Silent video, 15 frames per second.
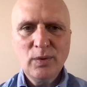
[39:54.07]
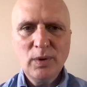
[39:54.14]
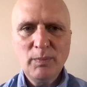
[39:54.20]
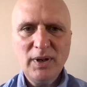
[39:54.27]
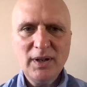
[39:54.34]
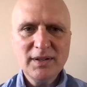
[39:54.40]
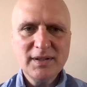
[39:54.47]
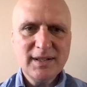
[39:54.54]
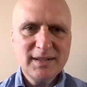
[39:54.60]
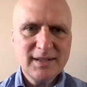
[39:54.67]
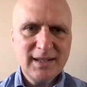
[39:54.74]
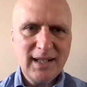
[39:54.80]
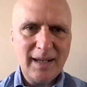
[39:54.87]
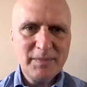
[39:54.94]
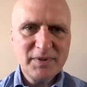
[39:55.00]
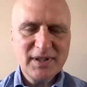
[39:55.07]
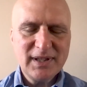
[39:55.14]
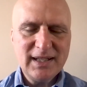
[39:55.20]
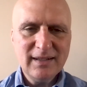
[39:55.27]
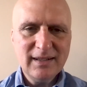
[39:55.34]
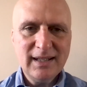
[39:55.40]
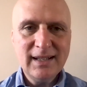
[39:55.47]
where Paul says, "Stop
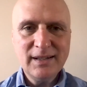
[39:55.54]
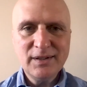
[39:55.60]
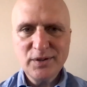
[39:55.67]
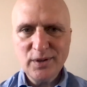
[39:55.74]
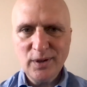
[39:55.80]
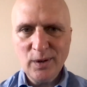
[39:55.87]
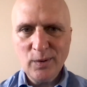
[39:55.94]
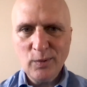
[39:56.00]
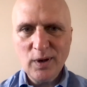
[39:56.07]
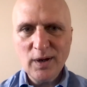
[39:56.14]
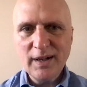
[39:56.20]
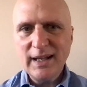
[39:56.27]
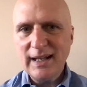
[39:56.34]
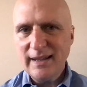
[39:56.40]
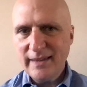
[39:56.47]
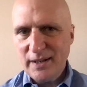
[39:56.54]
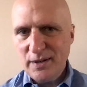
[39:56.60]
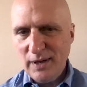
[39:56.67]
stealing, start working."